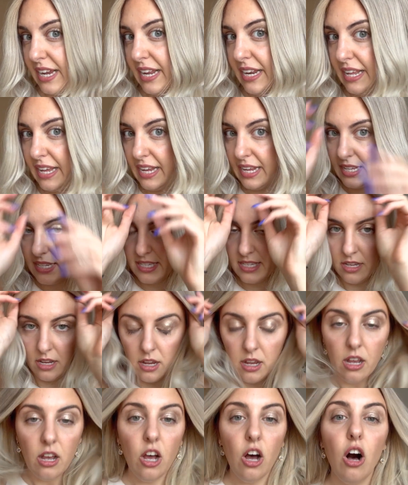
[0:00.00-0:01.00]
It is
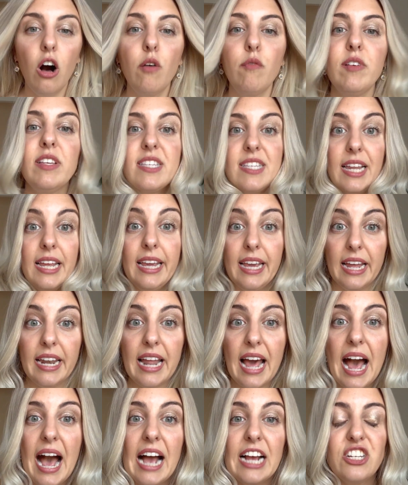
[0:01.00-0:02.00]
obviously
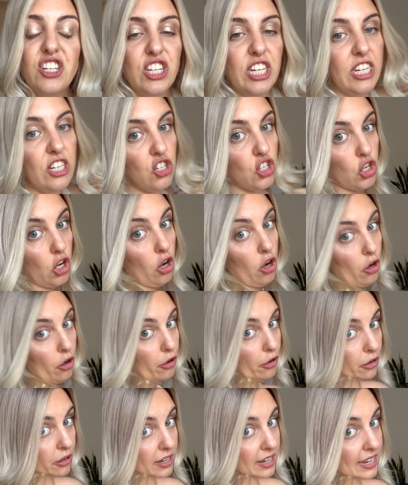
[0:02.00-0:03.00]
an ashy
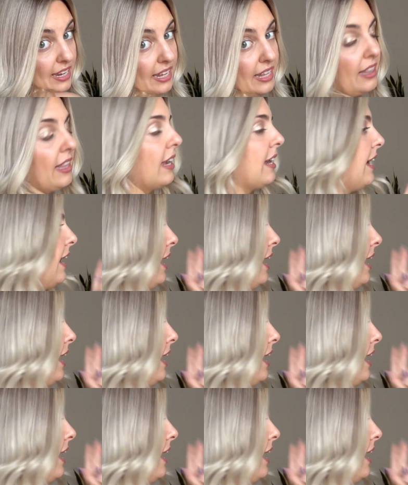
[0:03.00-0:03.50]
tone in the